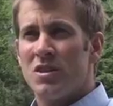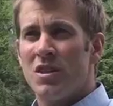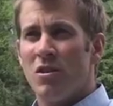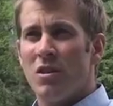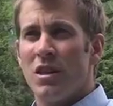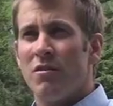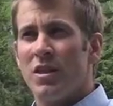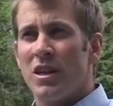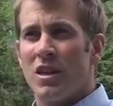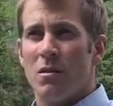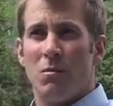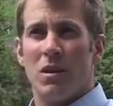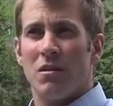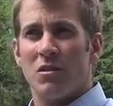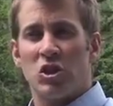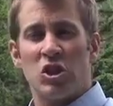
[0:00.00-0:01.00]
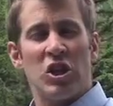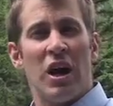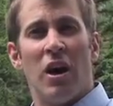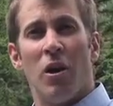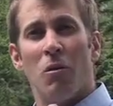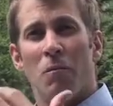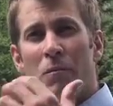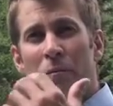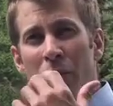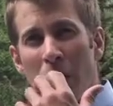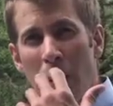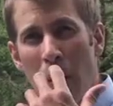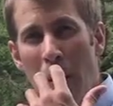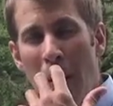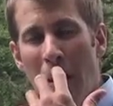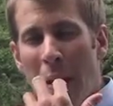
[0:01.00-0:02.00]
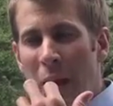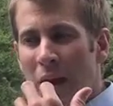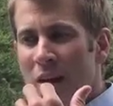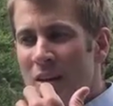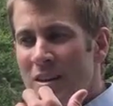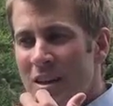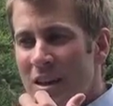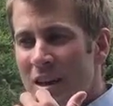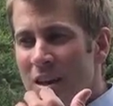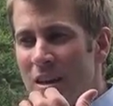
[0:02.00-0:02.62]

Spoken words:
was still living in a bit of a shell. And